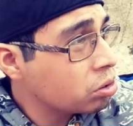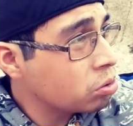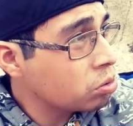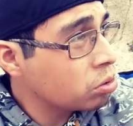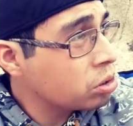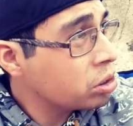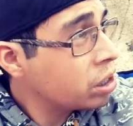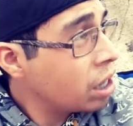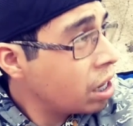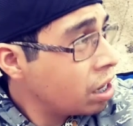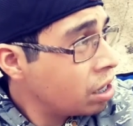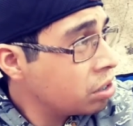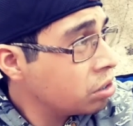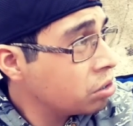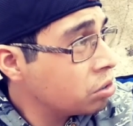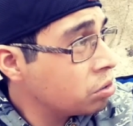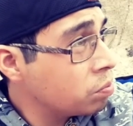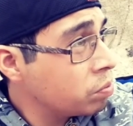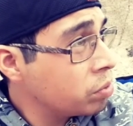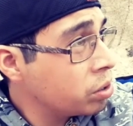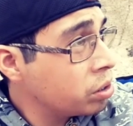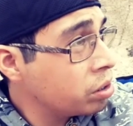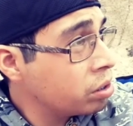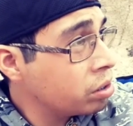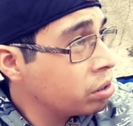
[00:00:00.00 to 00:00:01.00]
to
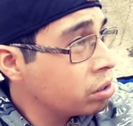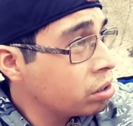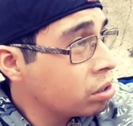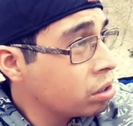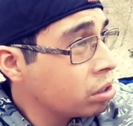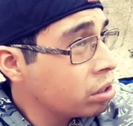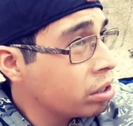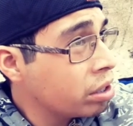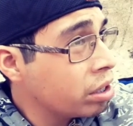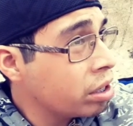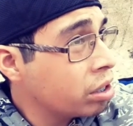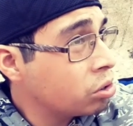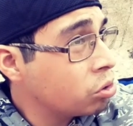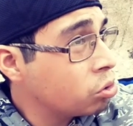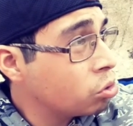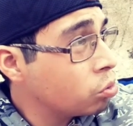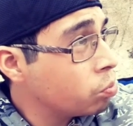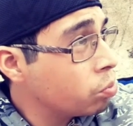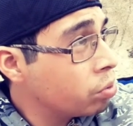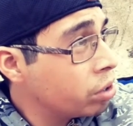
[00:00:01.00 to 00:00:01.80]
challenge me and to